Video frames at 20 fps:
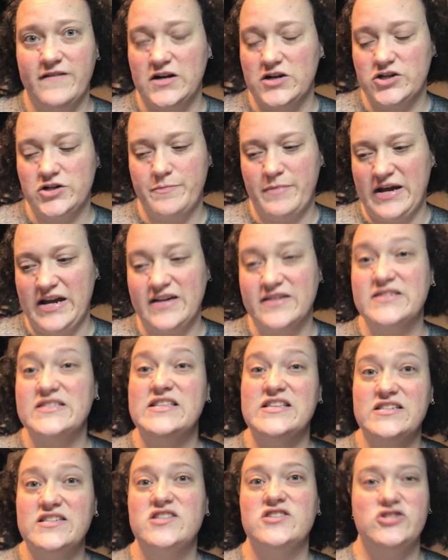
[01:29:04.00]
piece. This
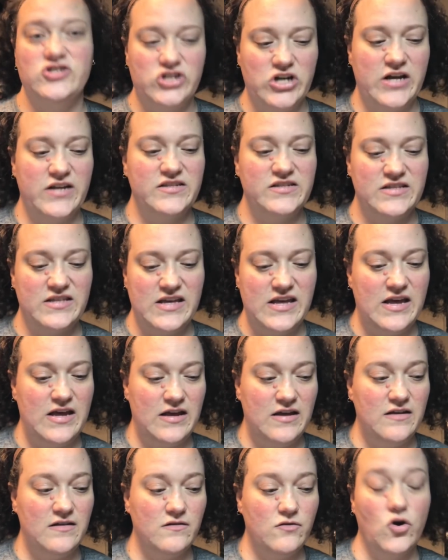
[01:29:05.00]
is just the
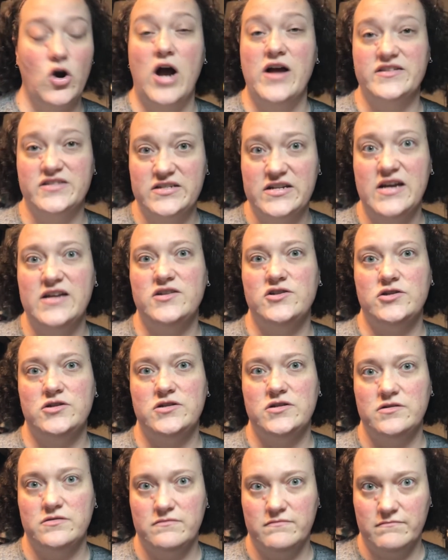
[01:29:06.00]
cross-stitched
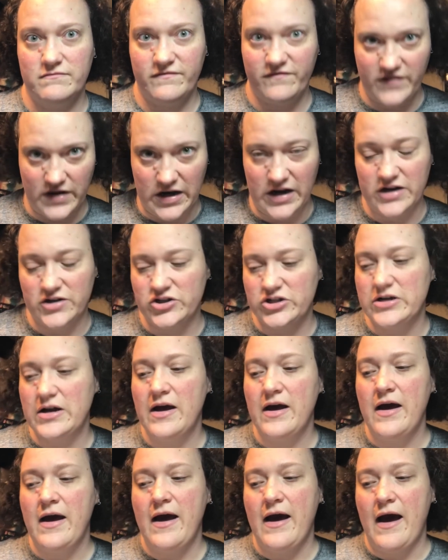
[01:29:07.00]
finish.
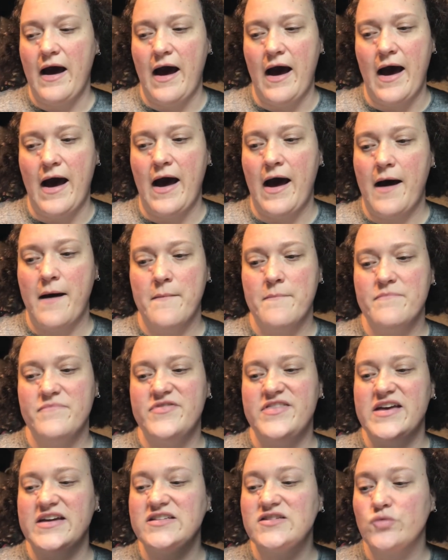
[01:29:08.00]

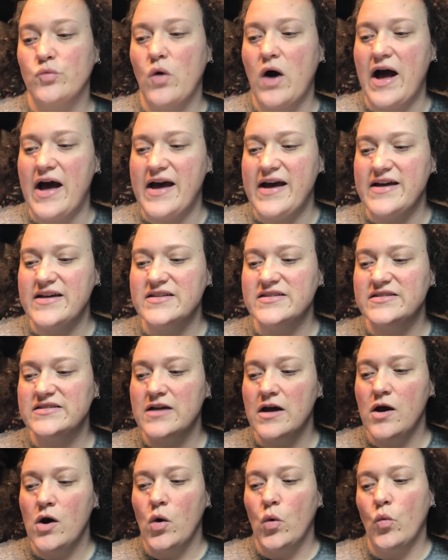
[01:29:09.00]
This was
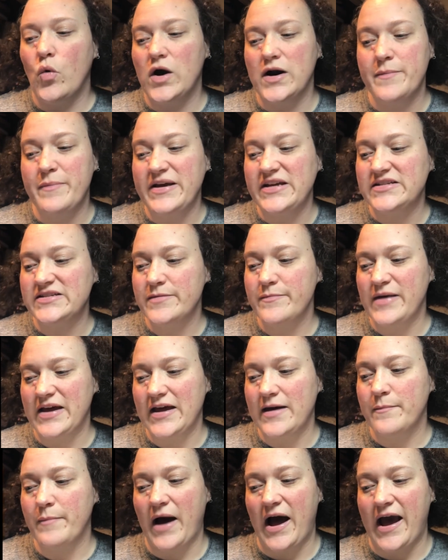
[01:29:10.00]
Want a Piece of Me
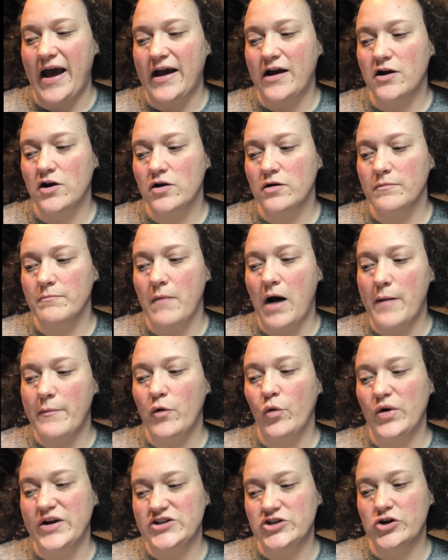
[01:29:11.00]
by Mama
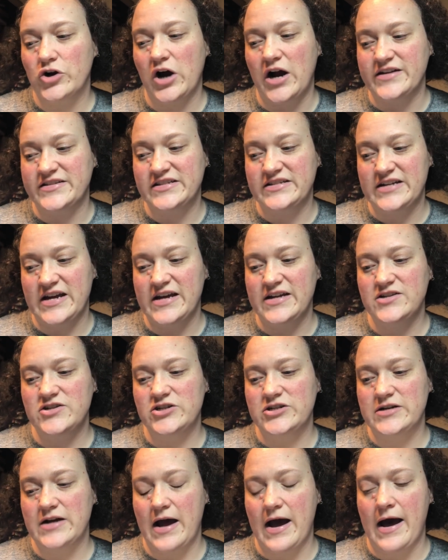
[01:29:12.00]
Witch Cross Stitch.
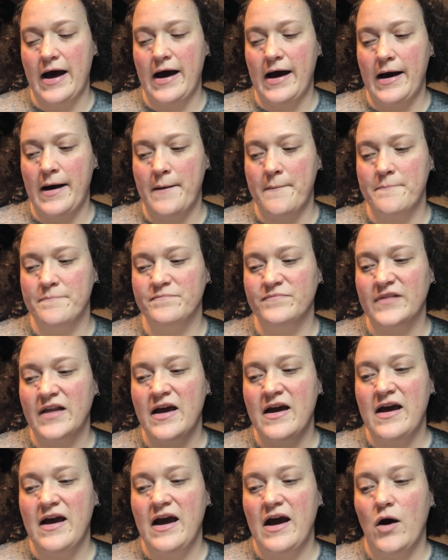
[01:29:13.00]

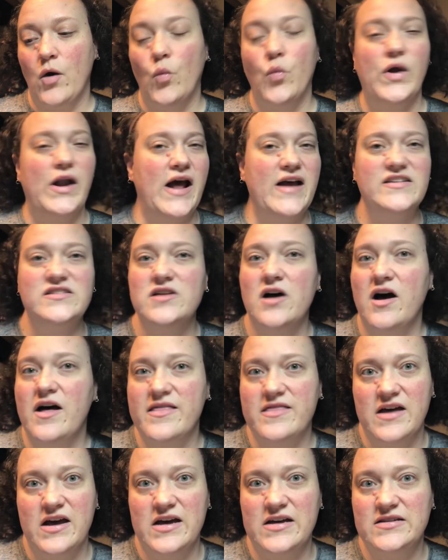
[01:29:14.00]
When I saw
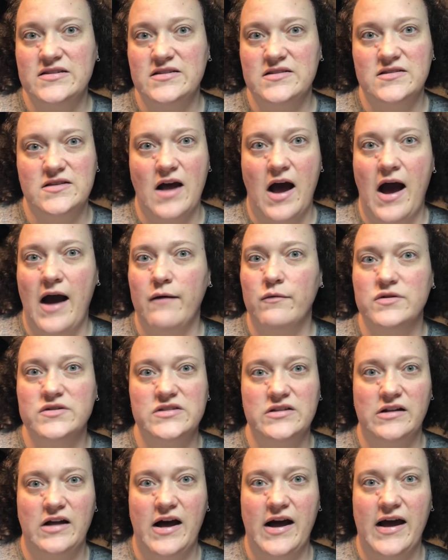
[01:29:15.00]
this, I was
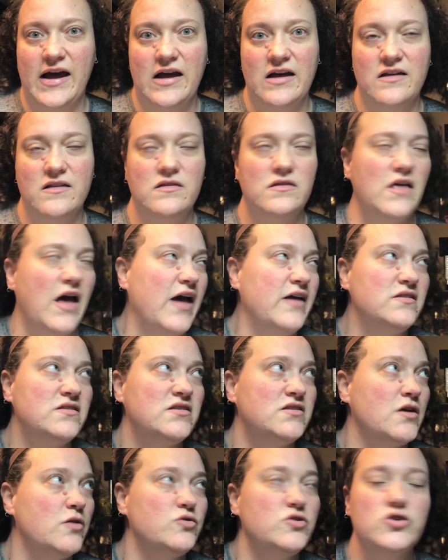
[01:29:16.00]
like, that so
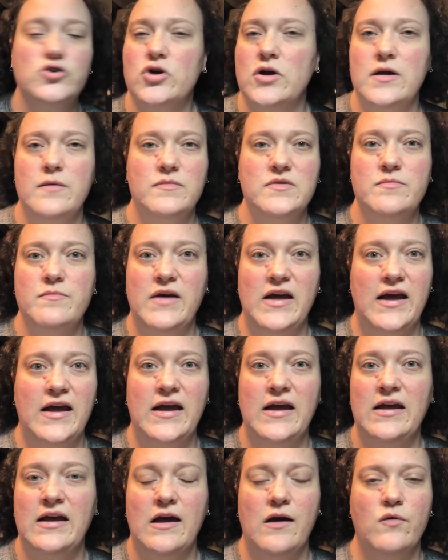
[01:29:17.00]
screamed me.
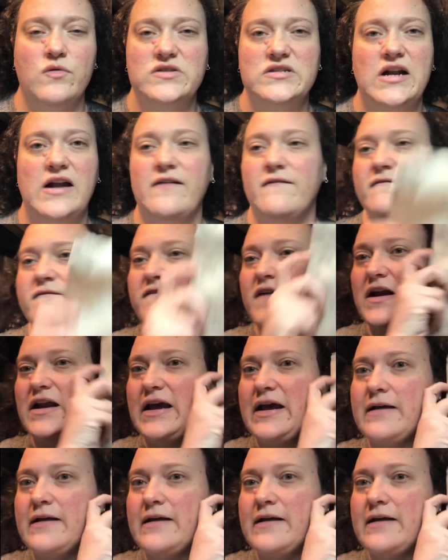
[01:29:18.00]
It was not even funny.